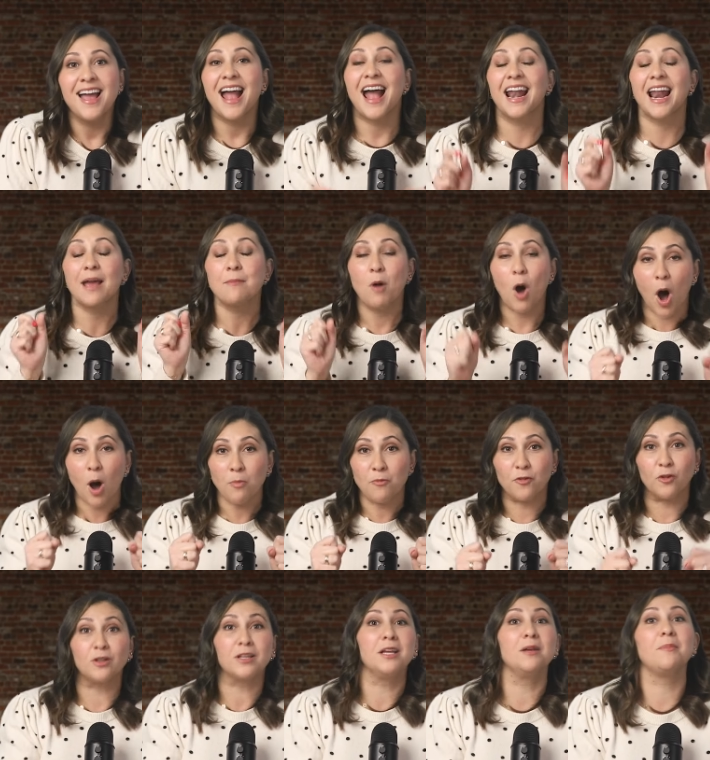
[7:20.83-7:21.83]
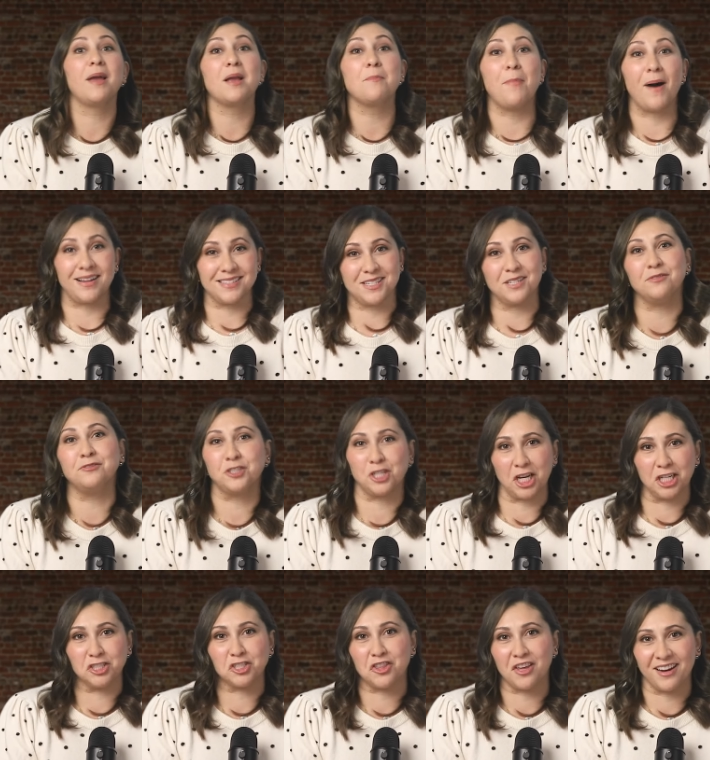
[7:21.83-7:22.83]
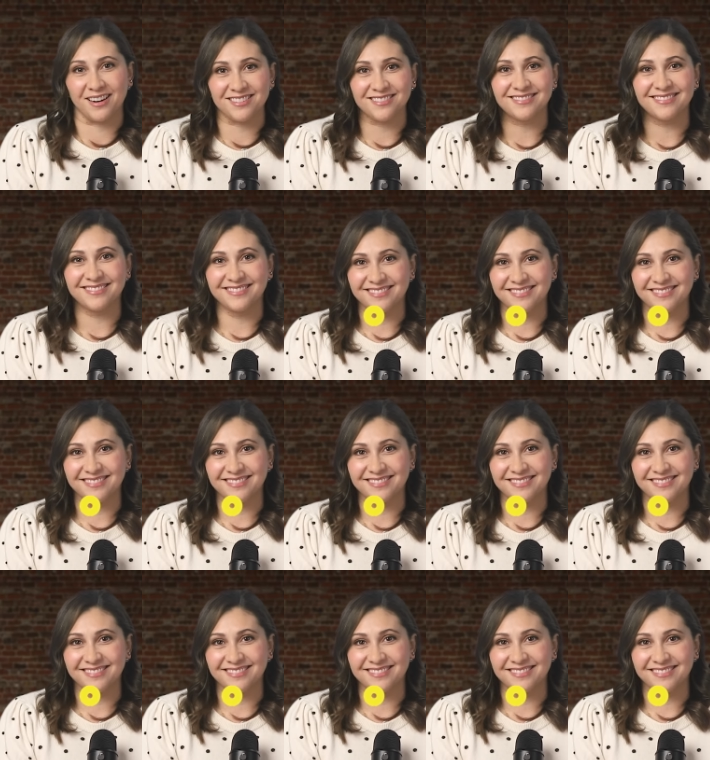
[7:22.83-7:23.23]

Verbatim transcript: and I'm hopeful he'll make positive change there.